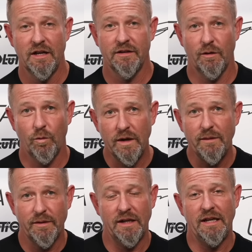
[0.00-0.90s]
that we
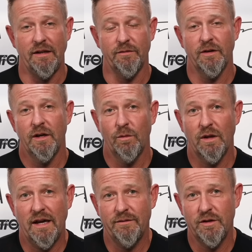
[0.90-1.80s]
believe will
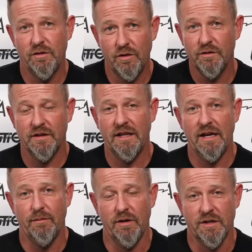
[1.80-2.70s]
have you using the
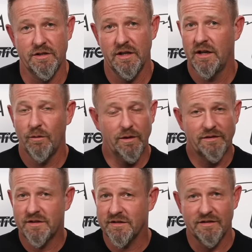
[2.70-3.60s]
airbrush with
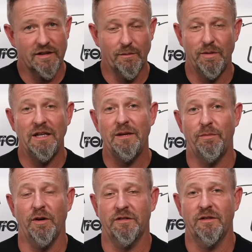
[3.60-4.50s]
just a completely
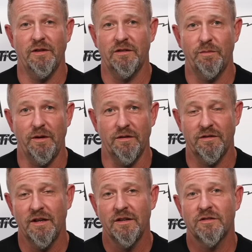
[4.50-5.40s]
positive
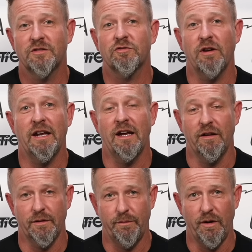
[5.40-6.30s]
experience straight
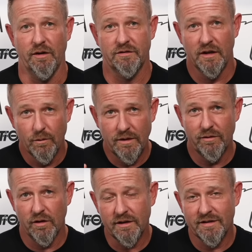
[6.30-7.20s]
out the box. We've
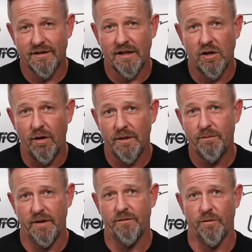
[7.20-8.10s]
looked at the common
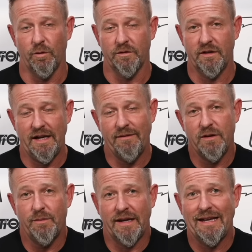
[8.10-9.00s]
pitfalls that every
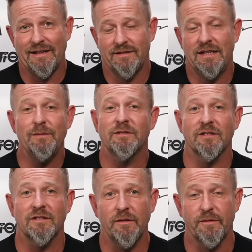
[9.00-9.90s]
beginner seems to
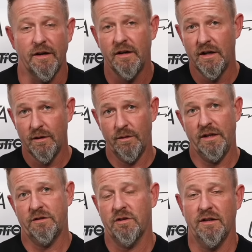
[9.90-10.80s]
suffer when
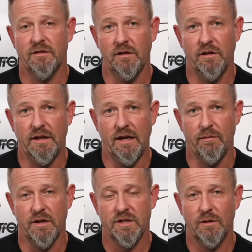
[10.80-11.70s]
they're trying to learn the
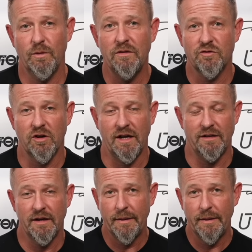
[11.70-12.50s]
airbrush, and we've tried